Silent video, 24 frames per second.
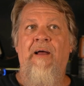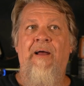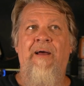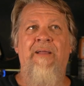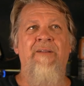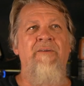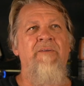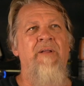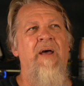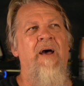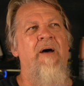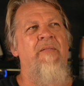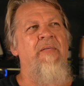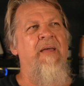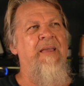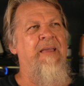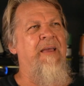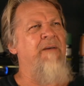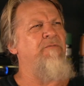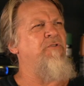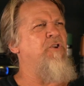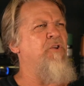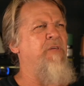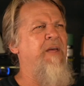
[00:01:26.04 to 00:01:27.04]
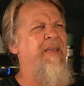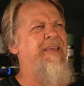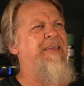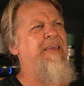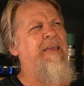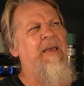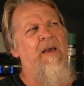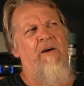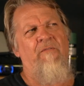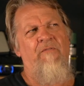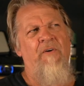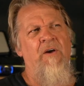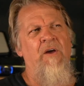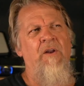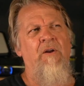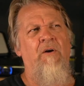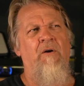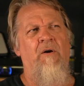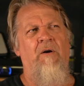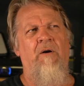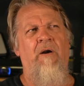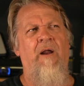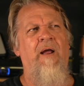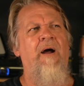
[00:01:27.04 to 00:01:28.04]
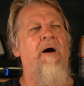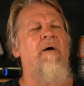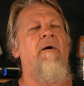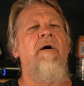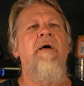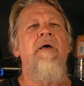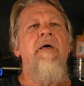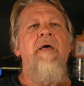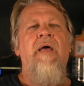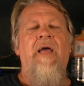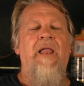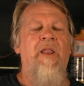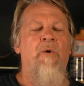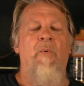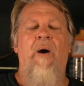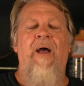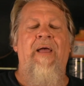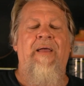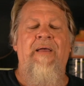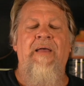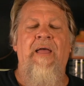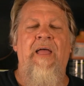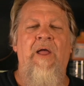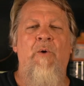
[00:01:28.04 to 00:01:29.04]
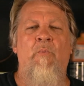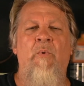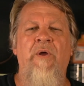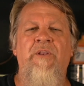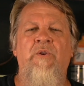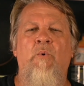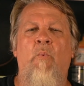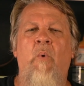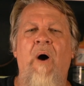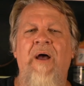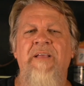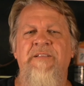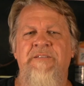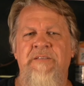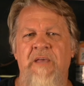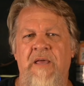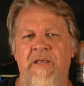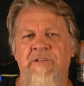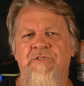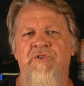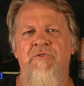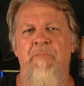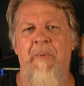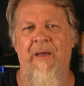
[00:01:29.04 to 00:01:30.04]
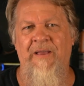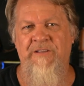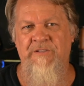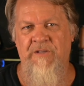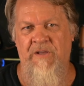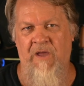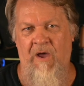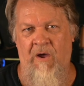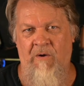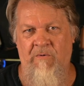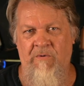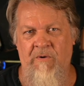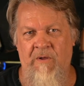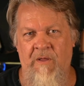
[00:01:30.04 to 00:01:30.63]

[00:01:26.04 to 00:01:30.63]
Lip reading: I don't know how do they give it or how? Anyway, it went to White Sands, New Mexico.